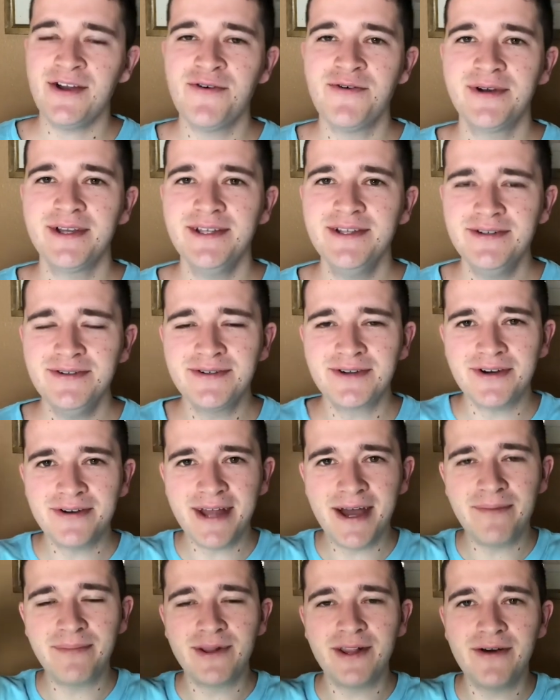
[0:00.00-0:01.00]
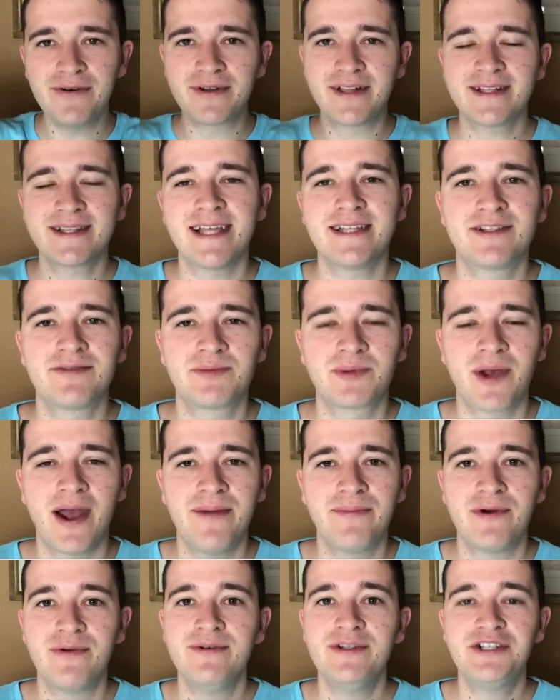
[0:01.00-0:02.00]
what are you doing? Go down below, click that subscribe button.